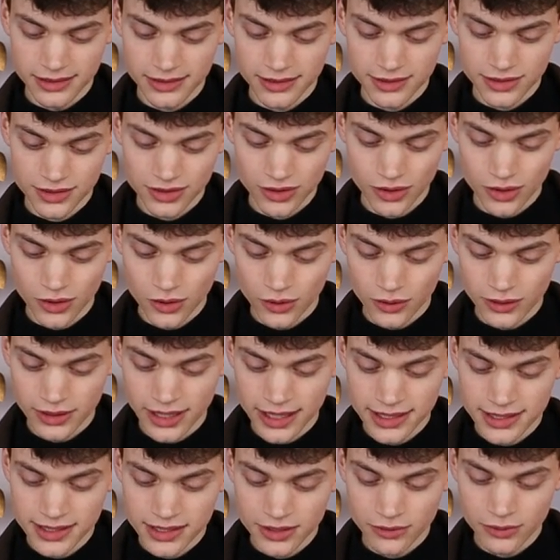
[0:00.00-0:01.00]
So
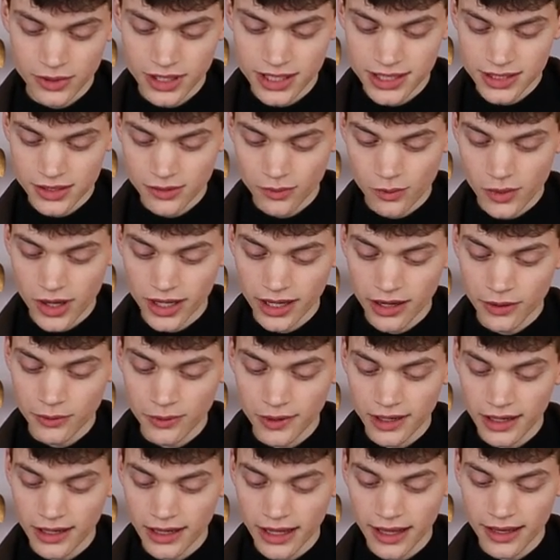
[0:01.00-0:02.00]
that's the reason why I
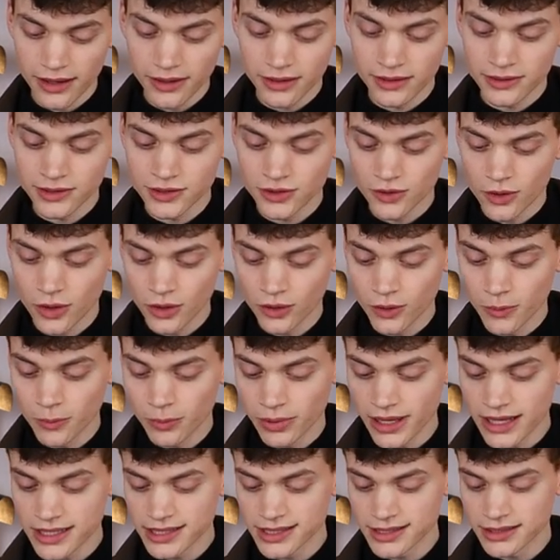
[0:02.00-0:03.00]
really like throwing on
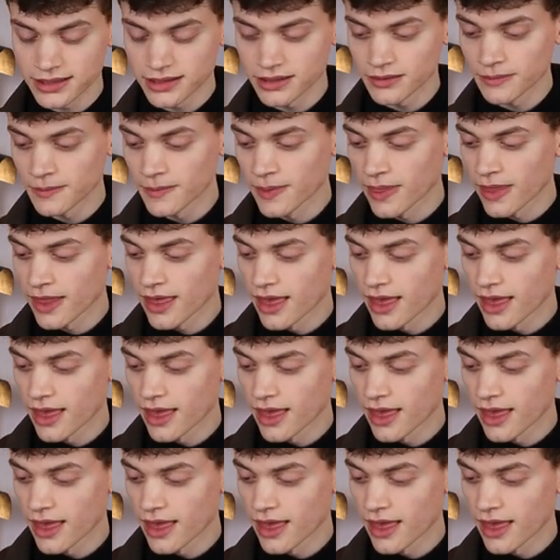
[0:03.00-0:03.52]
plaster.